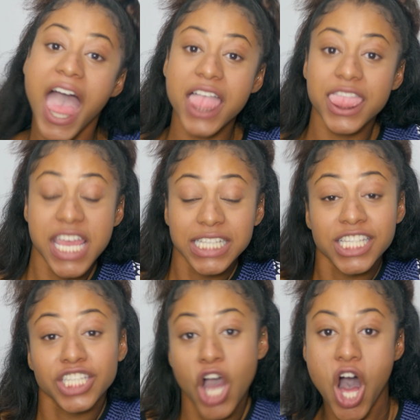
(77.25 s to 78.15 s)
This
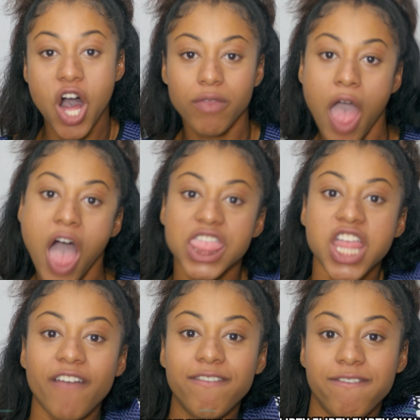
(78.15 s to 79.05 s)
is called
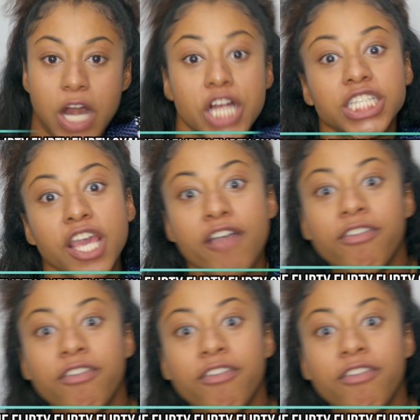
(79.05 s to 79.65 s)
the flirty,